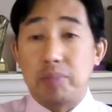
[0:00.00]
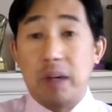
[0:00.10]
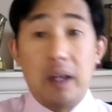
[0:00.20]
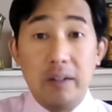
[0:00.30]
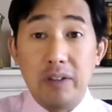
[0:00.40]

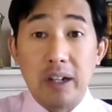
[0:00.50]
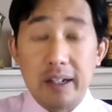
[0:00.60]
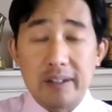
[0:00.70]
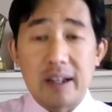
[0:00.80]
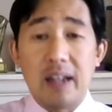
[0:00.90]
if you like,
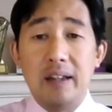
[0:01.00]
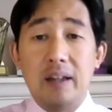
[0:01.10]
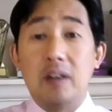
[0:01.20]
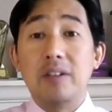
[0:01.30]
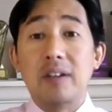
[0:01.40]

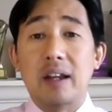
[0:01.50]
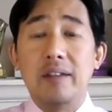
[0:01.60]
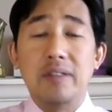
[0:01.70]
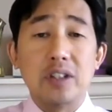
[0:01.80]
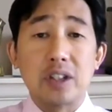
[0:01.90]
on
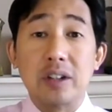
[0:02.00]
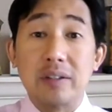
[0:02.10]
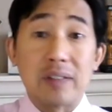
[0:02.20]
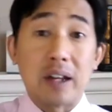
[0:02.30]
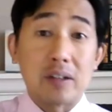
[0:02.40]
television, if
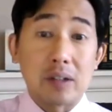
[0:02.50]
that's